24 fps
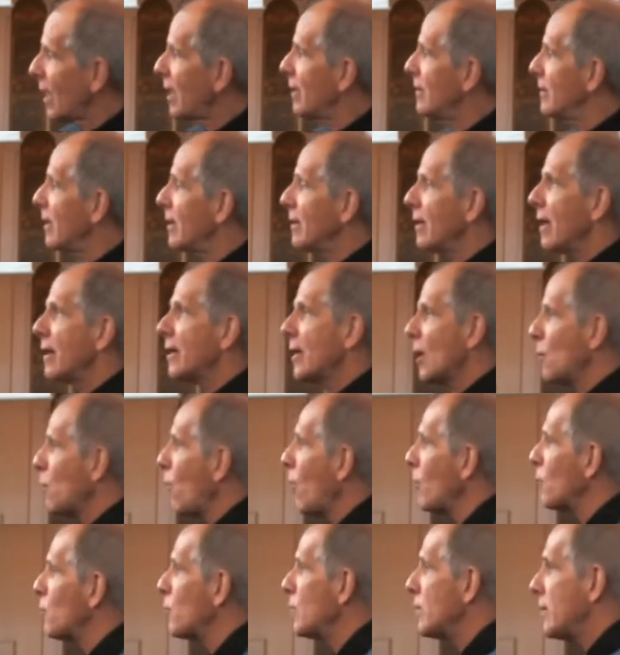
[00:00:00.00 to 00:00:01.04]
And then they
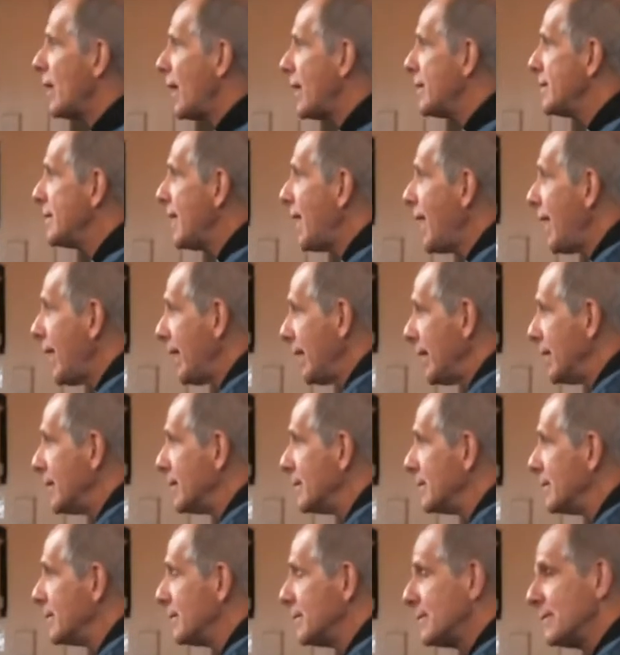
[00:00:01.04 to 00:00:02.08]
go on with their day.
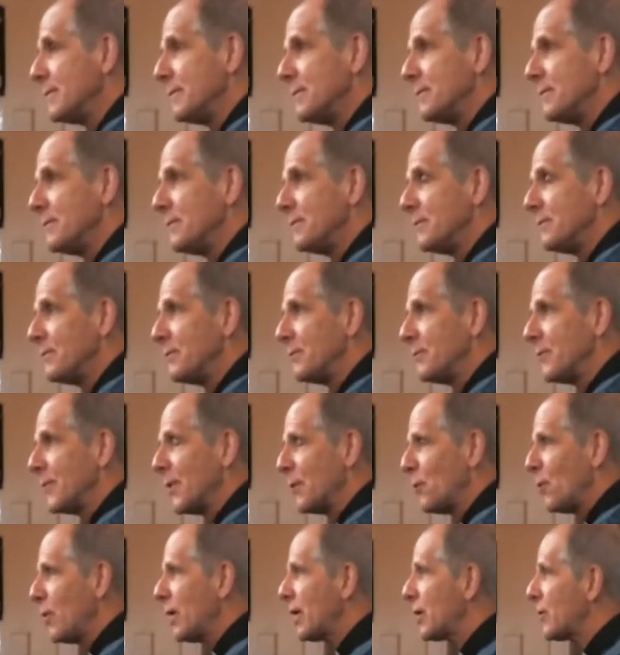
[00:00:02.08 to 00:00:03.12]

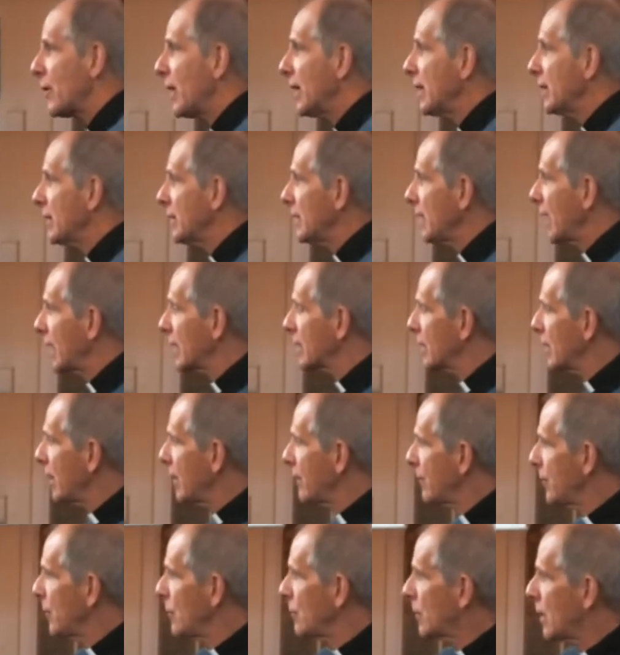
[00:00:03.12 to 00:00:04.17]
What a great thing
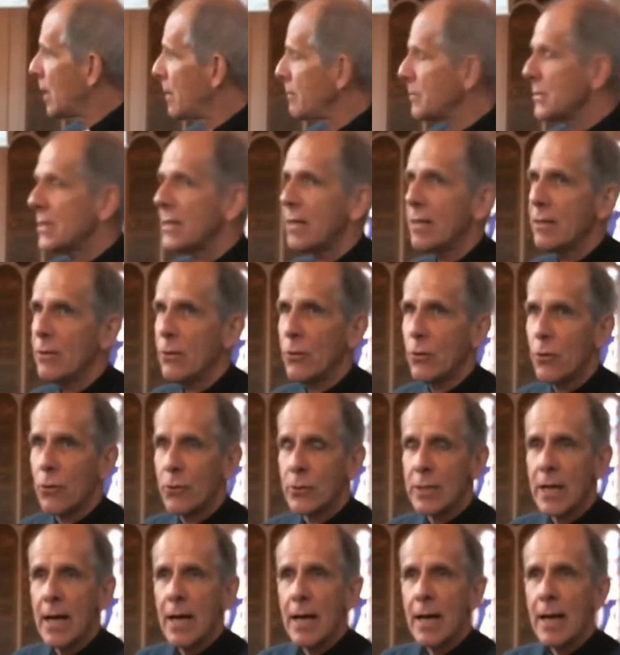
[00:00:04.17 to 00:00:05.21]
that if you come to the
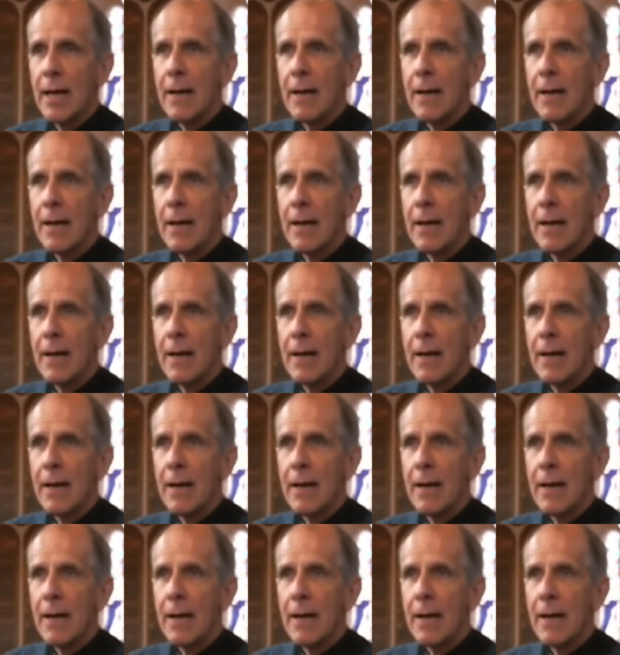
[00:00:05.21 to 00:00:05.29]
Lord